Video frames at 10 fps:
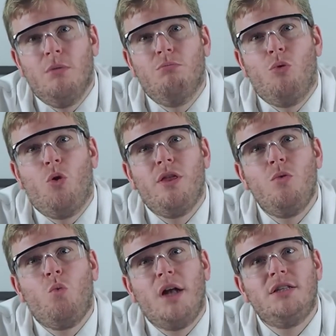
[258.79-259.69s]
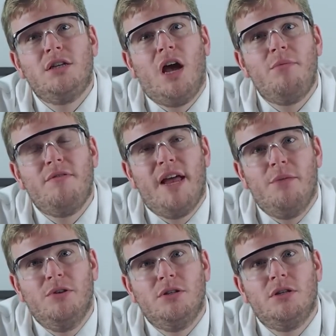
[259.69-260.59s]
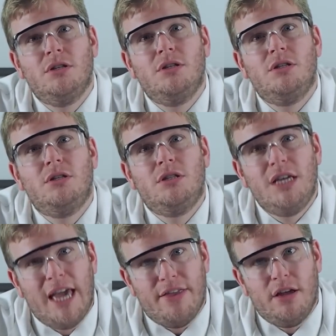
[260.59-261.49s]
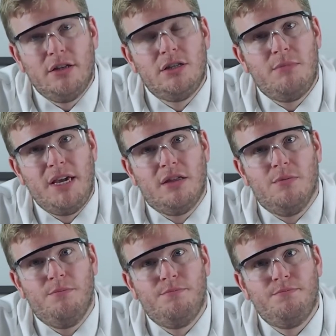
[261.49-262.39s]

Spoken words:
more than one type of element together to make them.